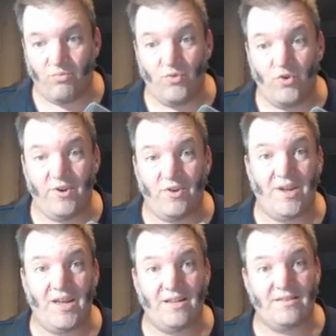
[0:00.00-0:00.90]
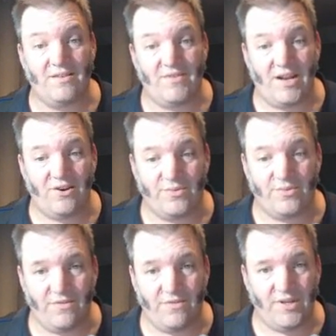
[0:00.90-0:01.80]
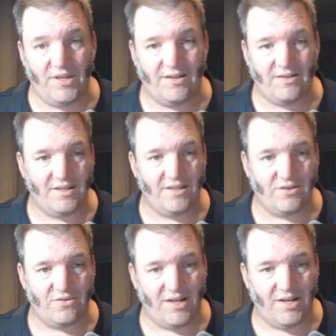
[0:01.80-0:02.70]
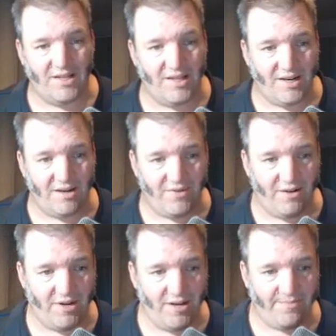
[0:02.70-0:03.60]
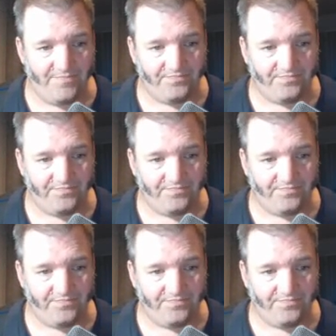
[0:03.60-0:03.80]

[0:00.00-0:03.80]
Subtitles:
move me around, see if that helps. Hopefully you can see the screen clearly enough anyway.